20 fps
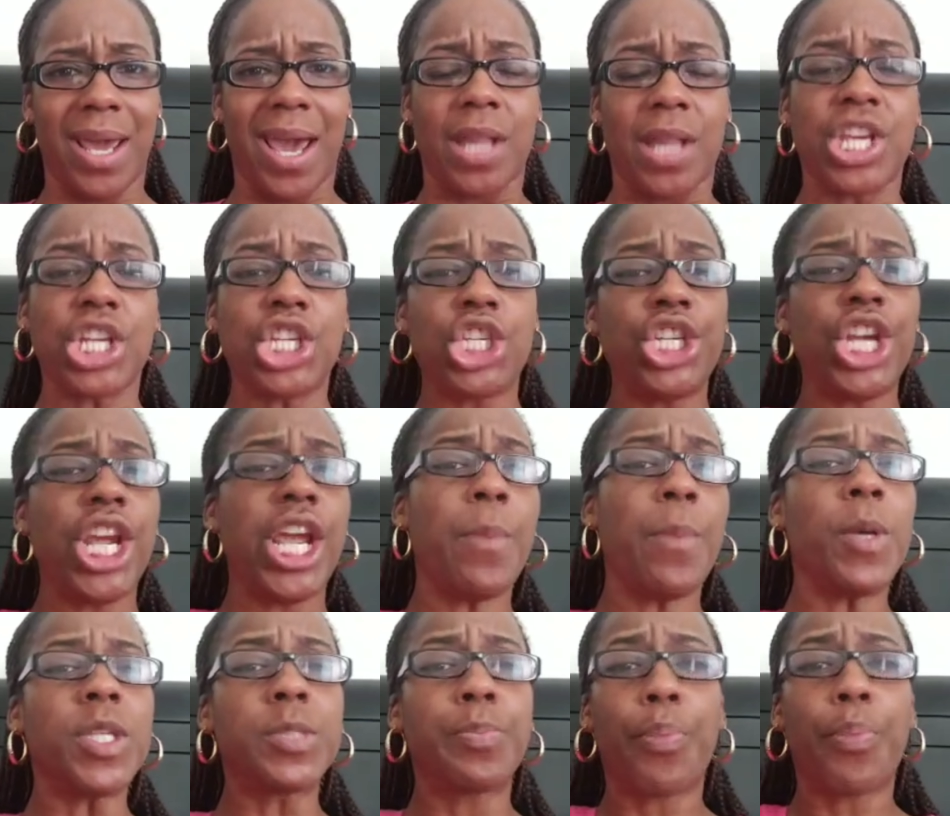This shame
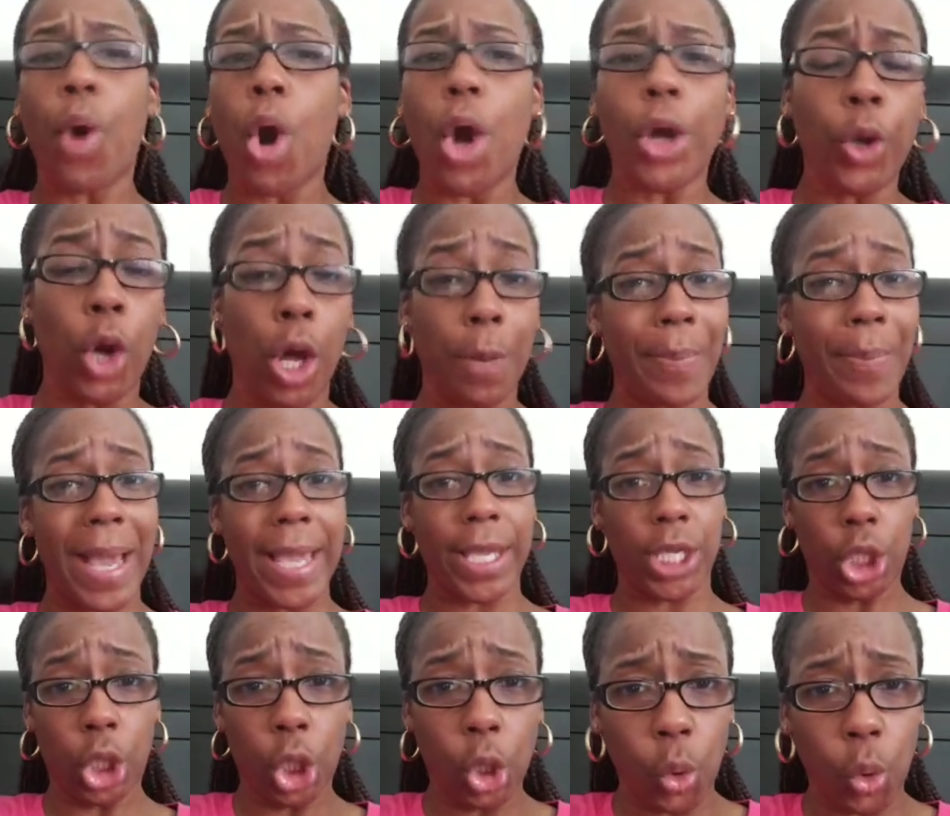was brought on by
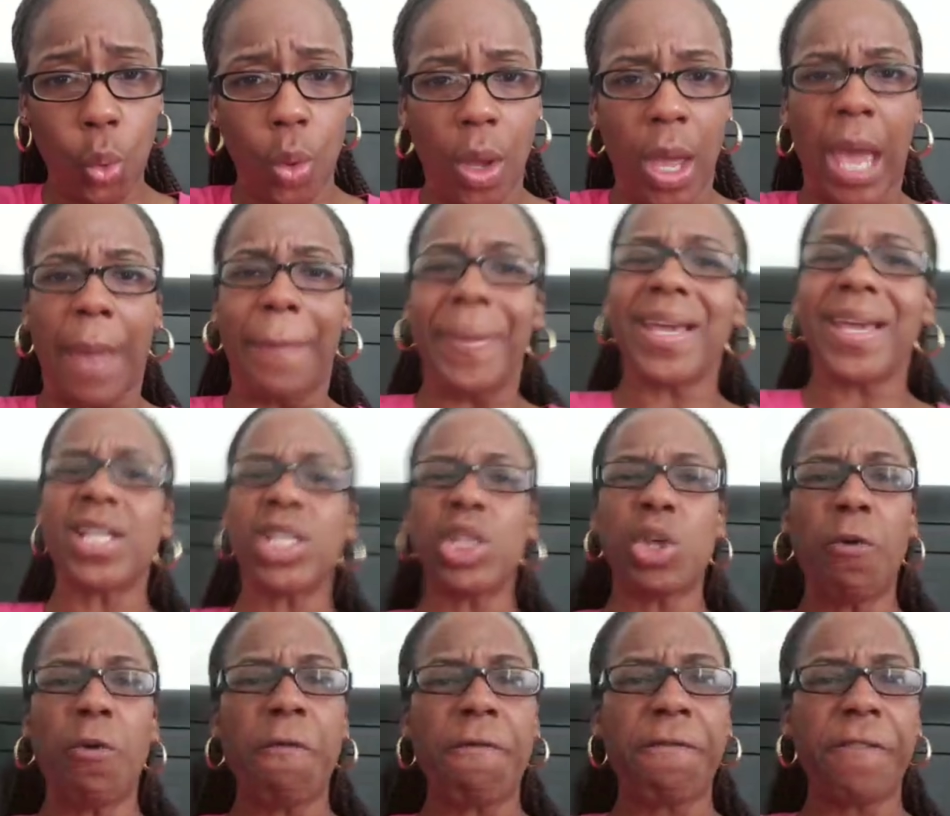you because
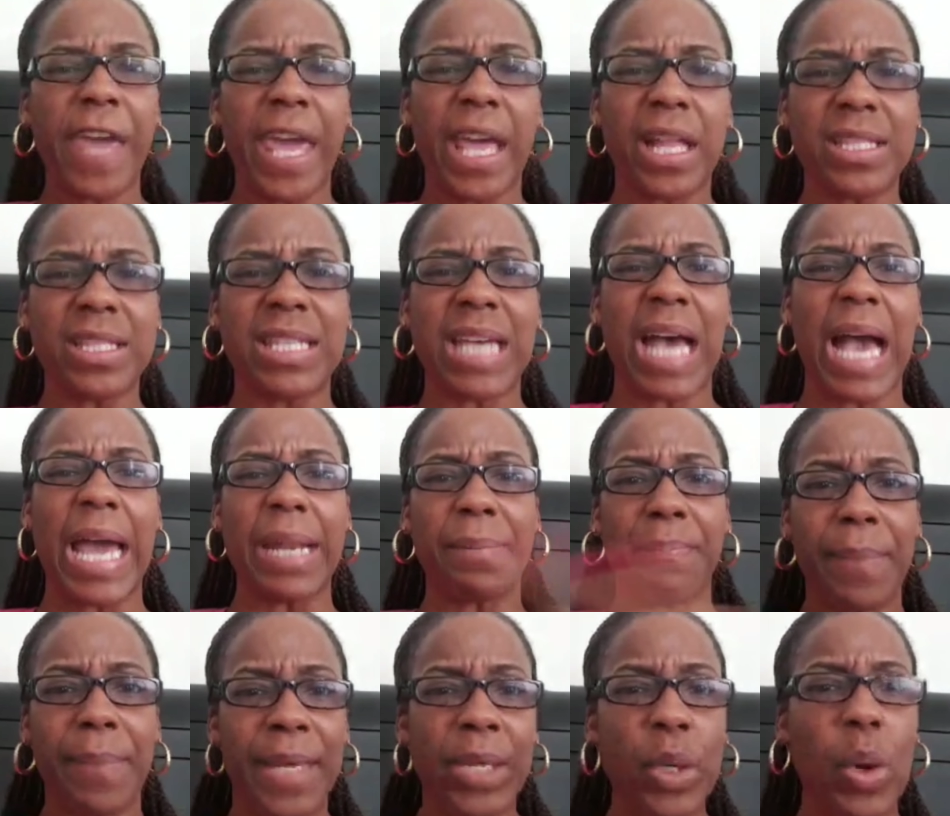you failed to
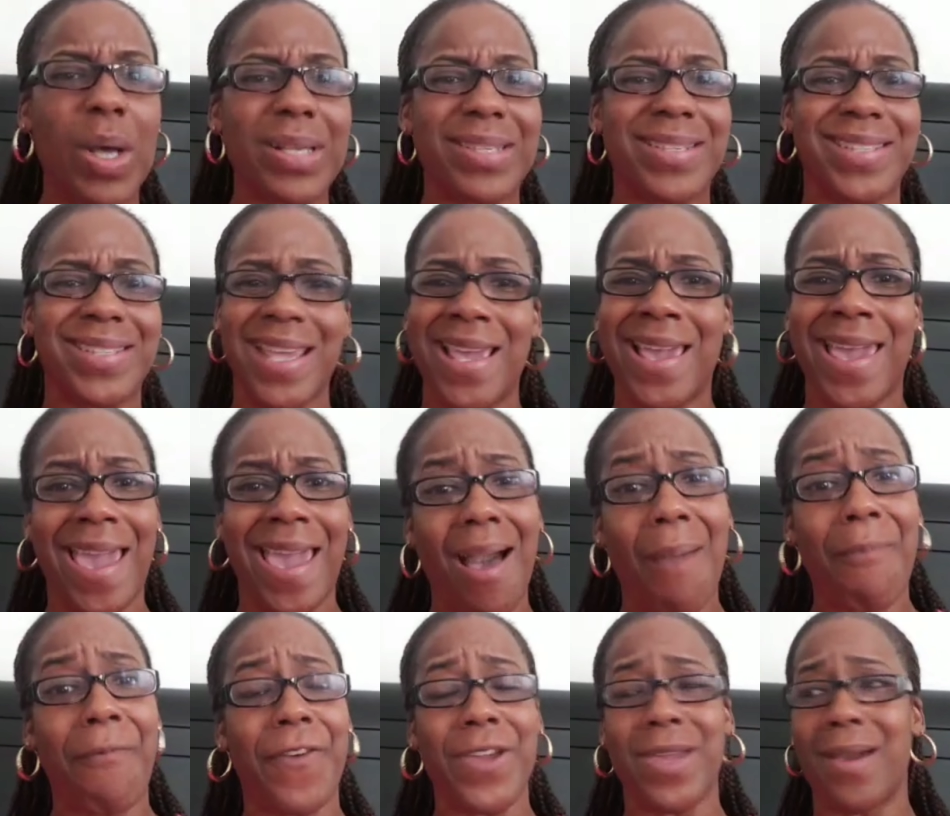admit or seek
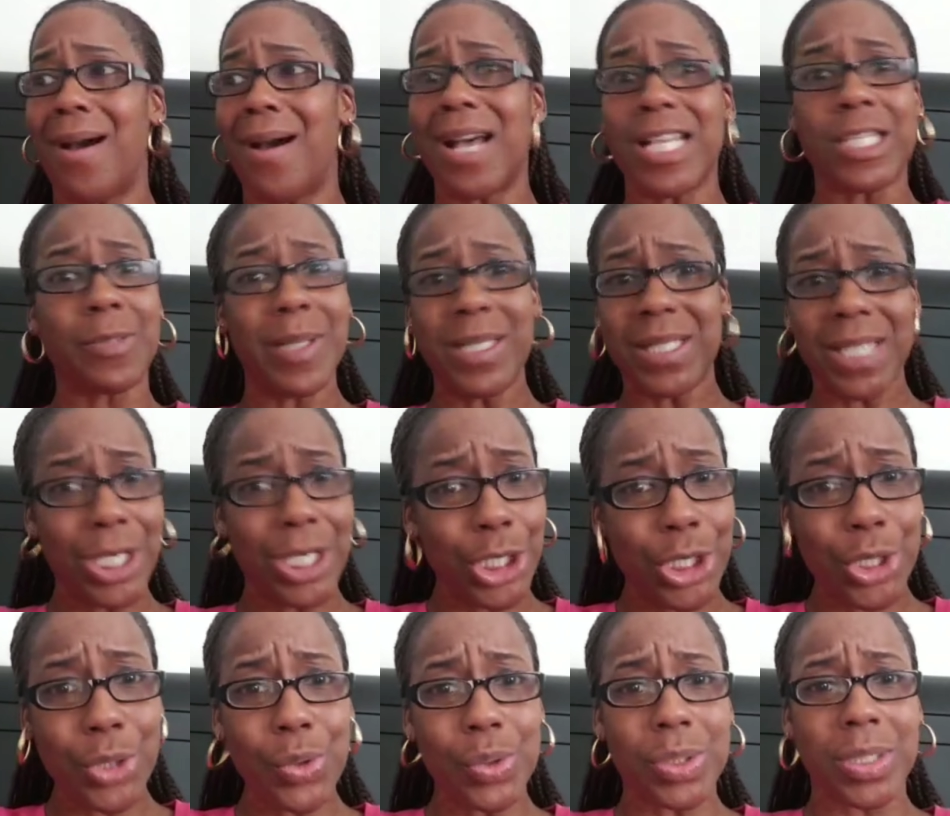help for your husband's
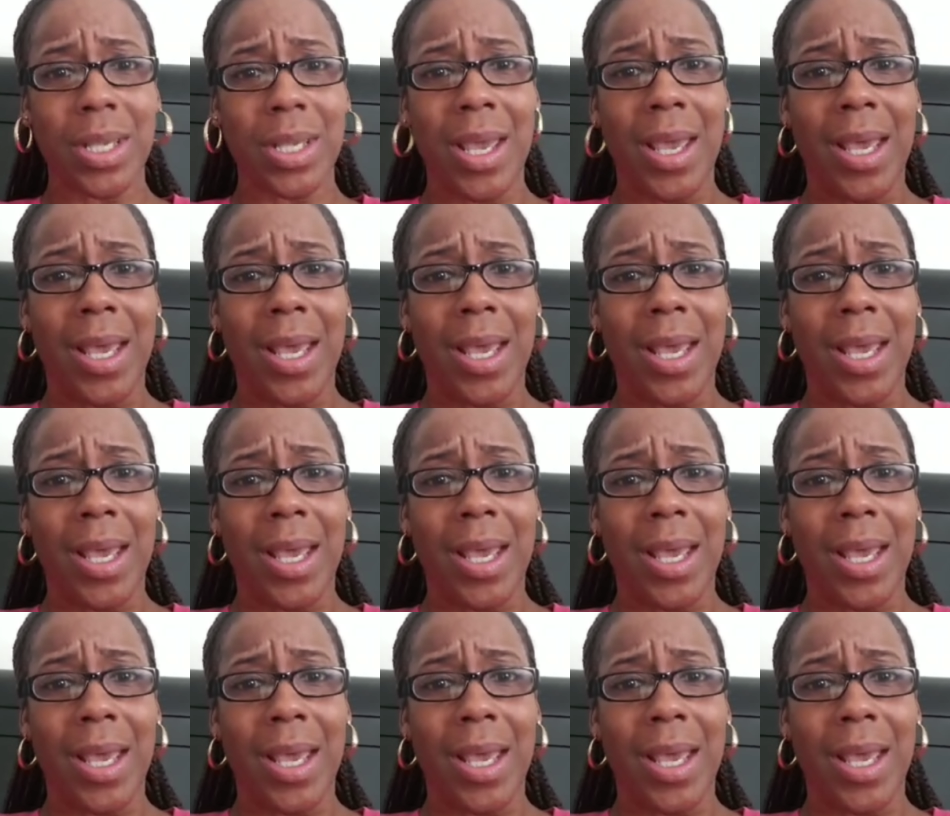issues.